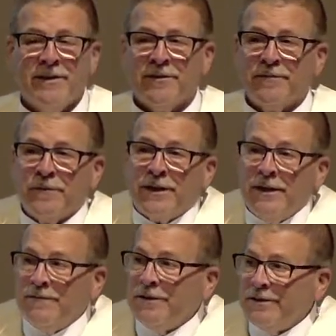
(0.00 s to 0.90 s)
The
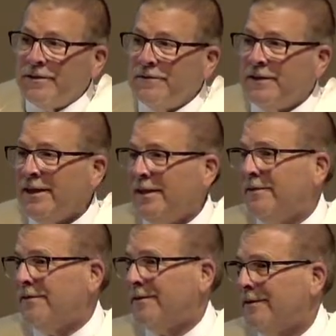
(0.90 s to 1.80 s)
forgiveness of
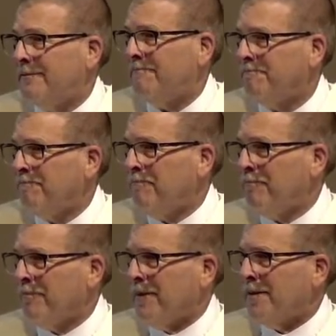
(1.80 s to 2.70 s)
sins,
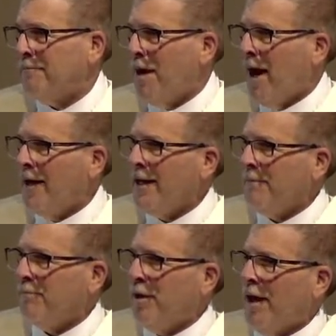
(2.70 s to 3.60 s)
the body
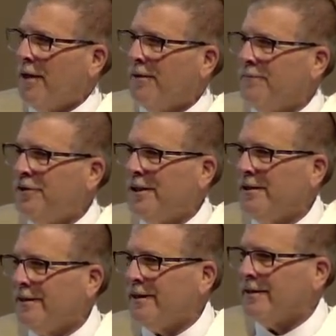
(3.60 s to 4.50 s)
and blood of
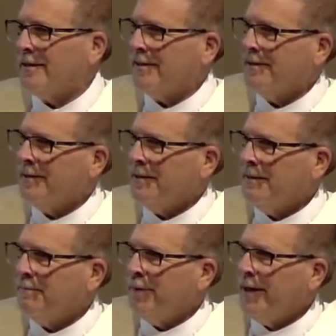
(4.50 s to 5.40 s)
Jesus
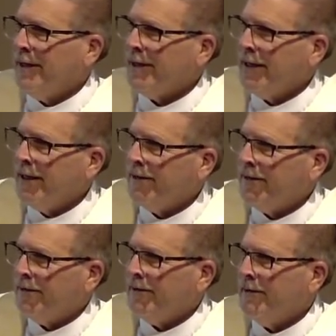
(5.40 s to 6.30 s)
being
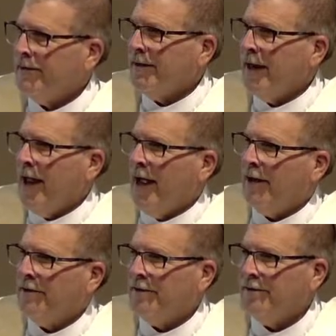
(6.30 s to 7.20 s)
eaten
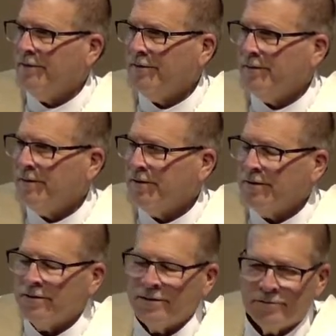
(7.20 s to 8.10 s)
and
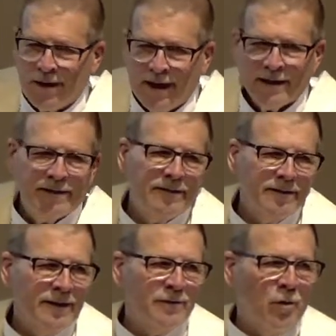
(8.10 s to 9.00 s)
drank
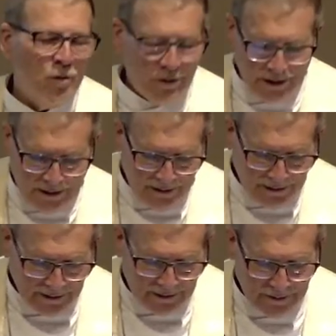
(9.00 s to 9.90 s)
in Holy
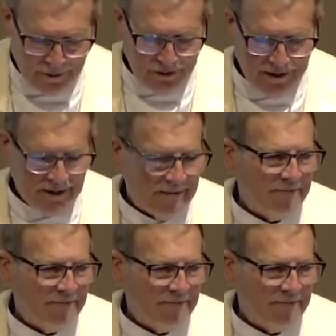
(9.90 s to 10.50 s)
Communion.